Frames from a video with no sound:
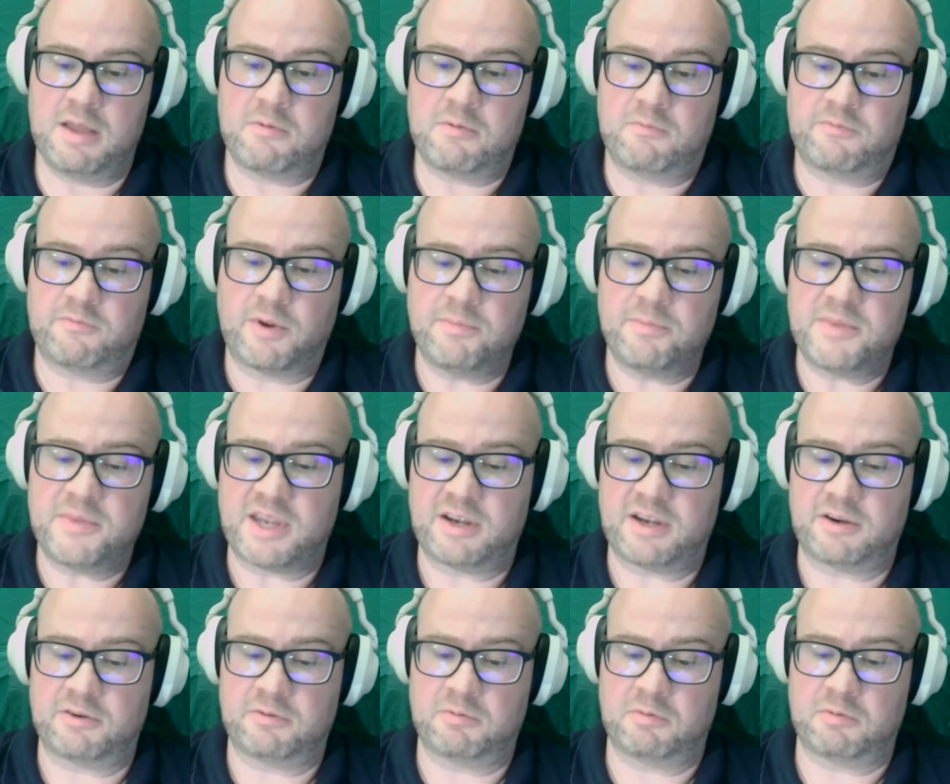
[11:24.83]
From
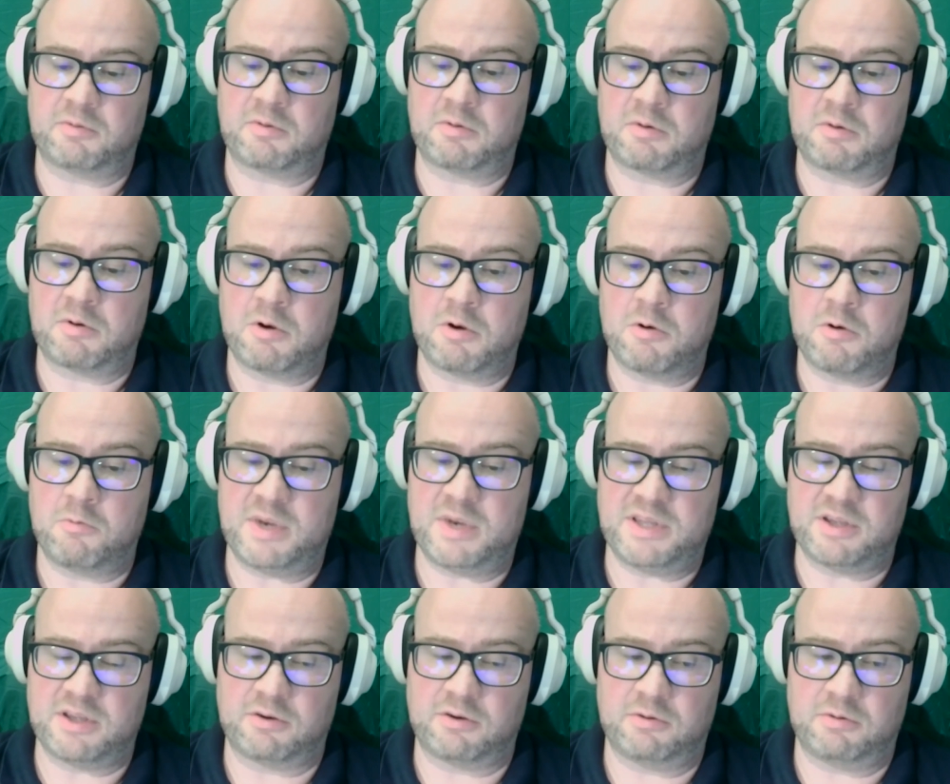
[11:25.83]
there, we
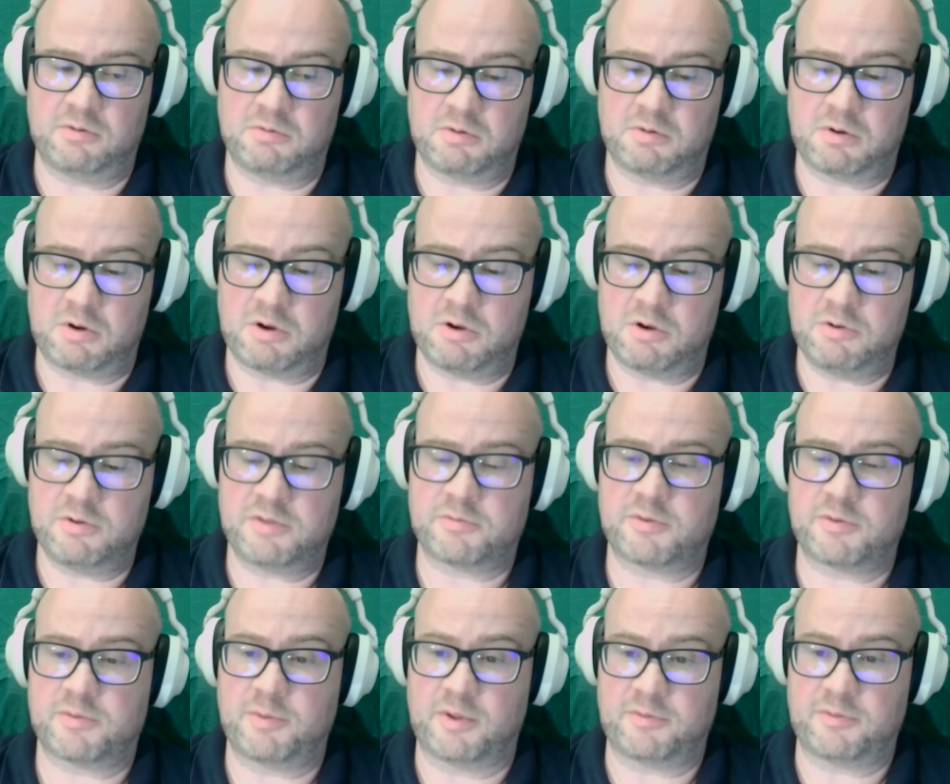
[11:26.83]
know who is
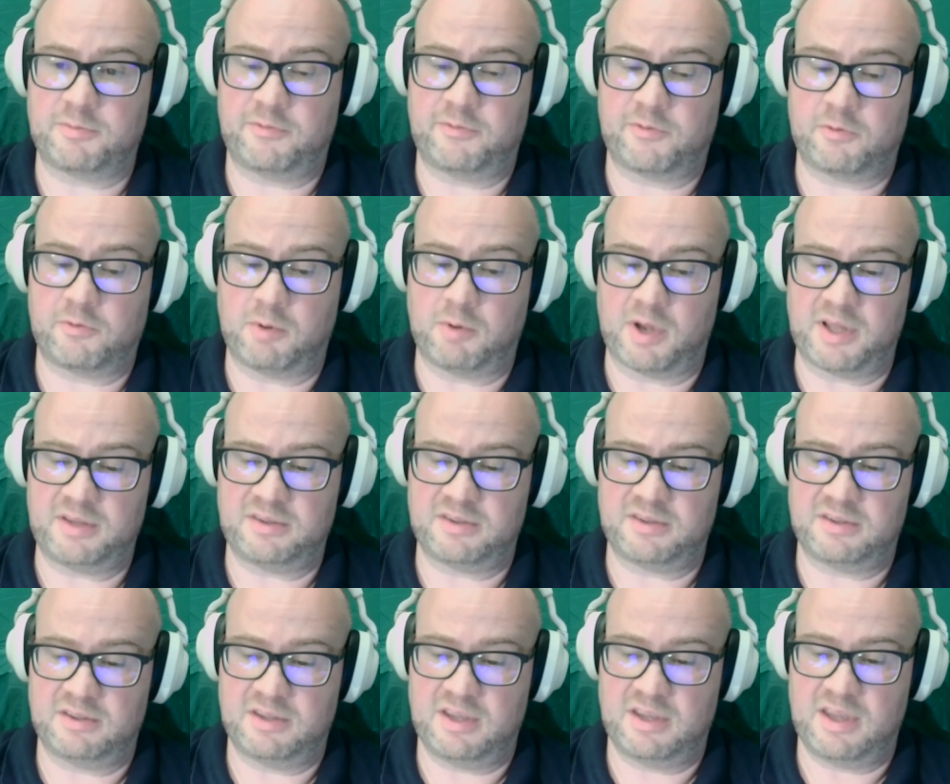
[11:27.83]
responsible for what.